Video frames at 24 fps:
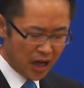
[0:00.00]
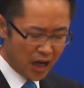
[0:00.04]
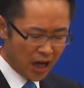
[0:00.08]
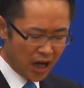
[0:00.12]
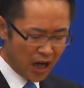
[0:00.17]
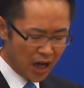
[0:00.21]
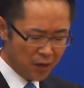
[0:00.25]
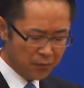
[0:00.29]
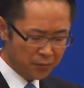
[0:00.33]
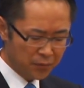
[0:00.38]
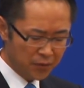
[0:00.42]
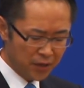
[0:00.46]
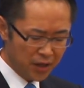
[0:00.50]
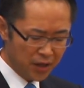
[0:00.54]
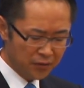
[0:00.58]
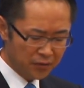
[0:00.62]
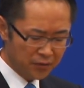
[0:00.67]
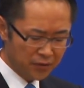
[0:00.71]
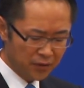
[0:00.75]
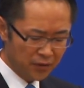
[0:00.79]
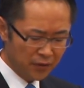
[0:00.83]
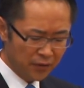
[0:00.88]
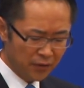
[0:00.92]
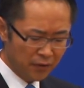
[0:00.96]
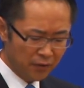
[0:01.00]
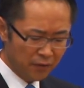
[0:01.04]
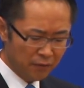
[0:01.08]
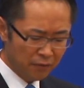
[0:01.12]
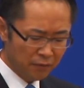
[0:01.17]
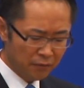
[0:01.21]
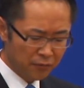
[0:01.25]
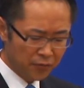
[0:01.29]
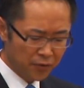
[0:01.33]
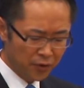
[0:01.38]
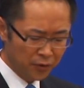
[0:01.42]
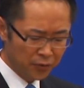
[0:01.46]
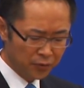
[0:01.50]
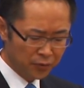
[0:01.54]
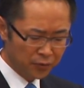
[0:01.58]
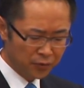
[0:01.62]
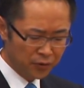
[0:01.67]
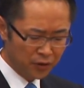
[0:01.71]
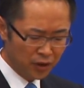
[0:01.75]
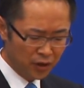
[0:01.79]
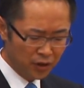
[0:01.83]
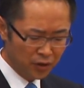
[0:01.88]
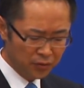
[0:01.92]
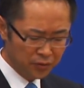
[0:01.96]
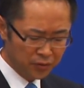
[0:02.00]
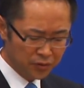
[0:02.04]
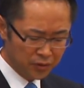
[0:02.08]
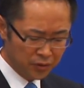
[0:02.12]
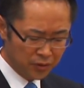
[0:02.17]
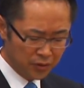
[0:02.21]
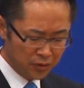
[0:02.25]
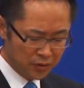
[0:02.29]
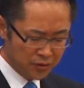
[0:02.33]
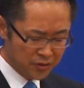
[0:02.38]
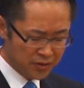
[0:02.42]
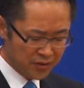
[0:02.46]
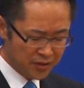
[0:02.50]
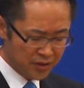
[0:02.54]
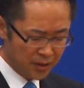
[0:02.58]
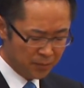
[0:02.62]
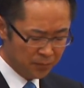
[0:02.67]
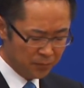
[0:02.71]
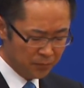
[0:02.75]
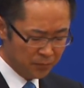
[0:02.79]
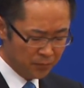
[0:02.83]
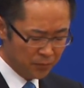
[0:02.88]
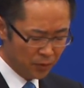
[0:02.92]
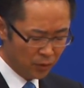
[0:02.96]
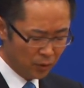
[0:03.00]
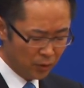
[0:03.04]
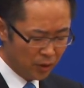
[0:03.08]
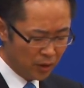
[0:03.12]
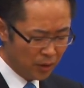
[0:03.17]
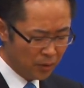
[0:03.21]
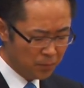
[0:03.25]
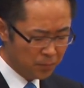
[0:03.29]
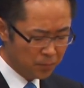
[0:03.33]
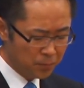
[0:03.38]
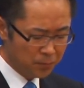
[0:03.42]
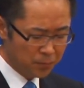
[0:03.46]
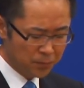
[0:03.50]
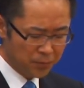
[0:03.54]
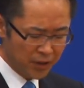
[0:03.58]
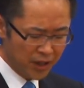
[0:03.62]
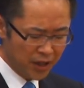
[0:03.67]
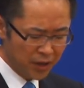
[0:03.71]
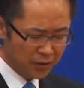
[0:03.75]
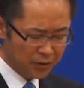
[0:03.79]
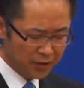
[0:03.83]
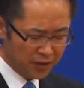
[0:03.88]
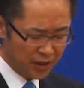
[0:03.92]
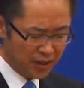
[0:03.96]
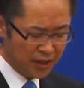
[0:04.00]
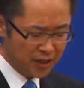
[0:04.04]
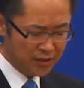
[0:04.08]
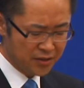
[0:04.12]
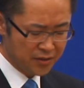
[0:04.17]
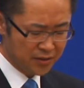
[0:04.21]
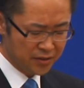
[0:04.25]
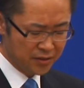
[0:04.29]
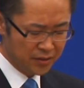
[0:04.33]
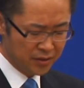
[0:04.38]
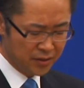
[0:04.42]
I would like to front load some or prioritize